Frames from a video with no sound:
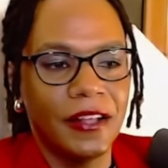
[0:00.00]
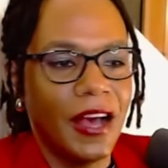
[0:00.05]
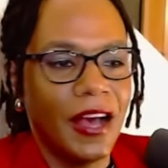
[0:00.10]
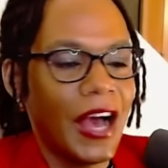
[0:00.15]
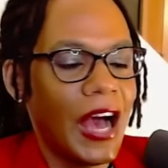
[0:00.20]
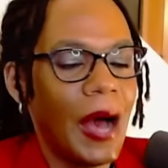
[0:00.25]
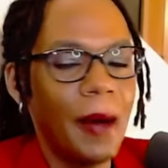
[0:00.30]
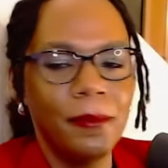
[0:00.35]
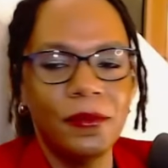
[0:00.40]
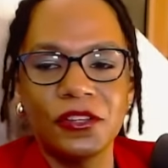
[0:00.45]

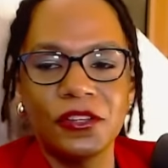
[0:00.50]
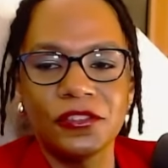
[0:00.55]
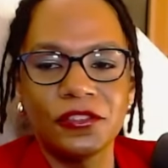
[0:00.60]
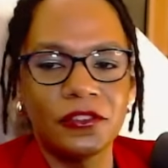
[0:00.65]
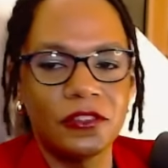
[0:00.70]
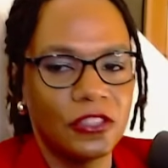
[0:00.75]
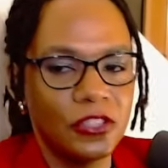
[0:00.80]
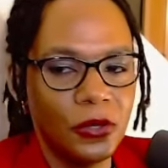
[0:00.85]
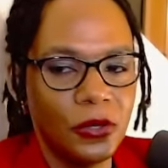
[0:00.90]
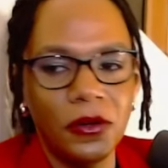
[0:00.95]
I'm just
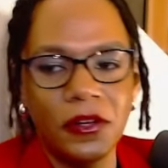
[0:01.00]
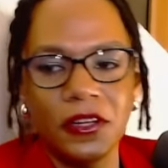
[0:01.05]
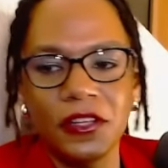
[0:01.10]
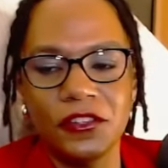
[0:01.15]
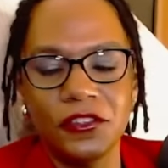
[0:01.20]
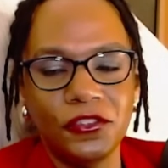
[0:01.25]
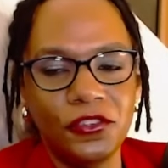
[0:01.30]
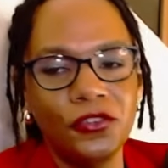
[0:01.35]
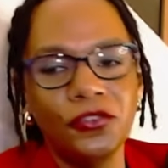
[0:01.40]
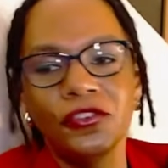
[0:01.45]
doing
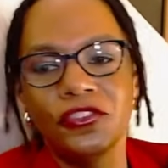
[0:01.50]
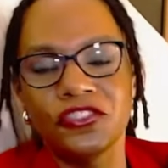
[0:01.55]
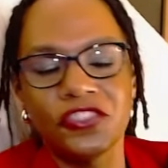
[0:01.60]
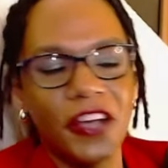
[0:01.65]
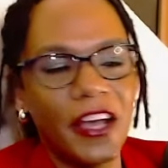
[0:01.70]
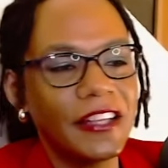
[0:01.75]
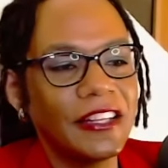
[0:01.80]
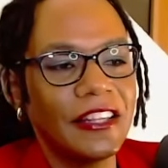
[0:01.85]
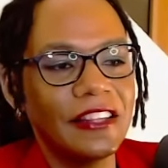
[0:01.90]
this new shiny